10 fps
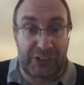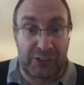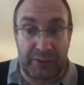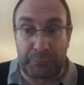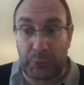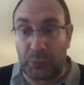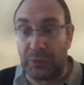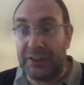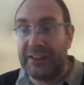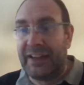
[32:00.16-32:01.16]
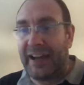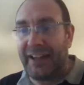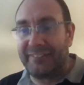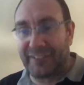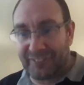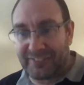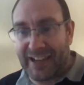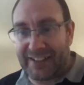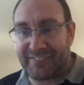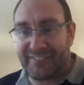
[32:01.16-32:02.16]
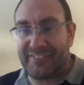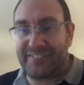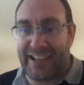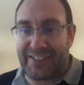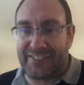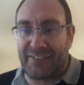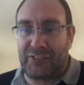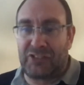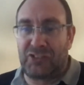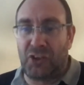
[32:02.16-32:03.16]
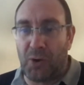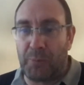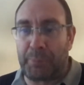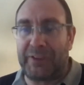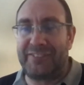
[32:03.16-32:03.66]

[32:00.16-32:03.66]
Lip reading: got it, Paul, does DEXT have a top